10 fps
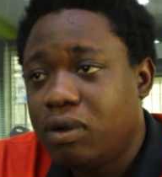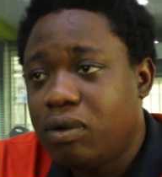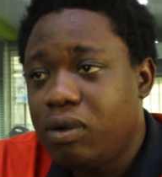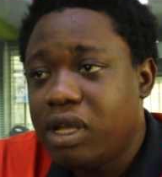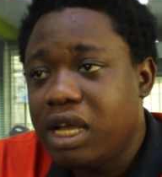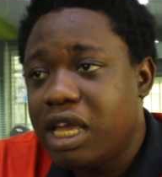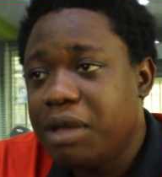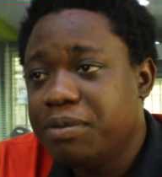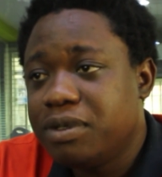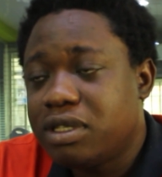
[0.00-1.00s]
Kuluya
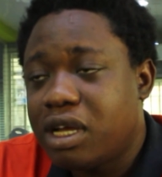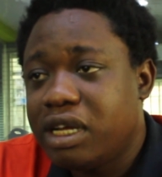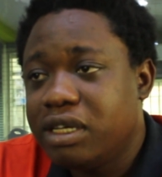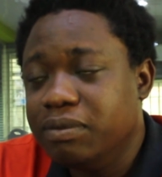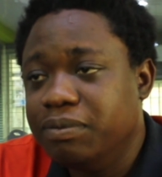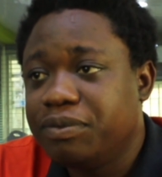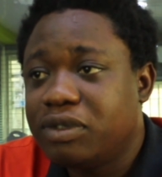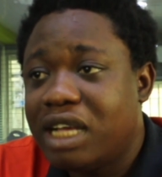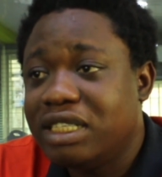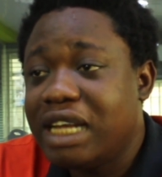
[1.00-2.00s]
Games started
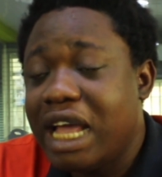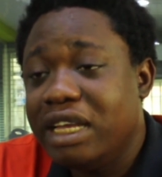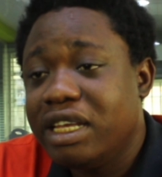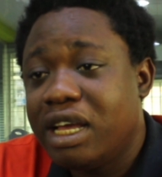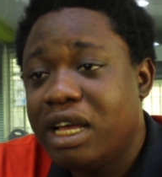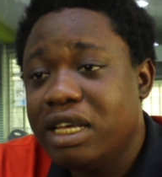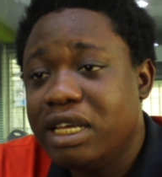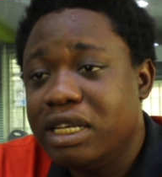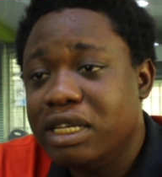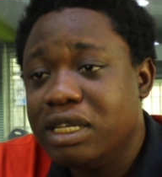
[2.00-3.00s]
as an idea
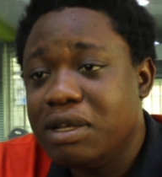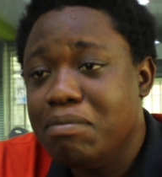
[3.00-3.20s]
in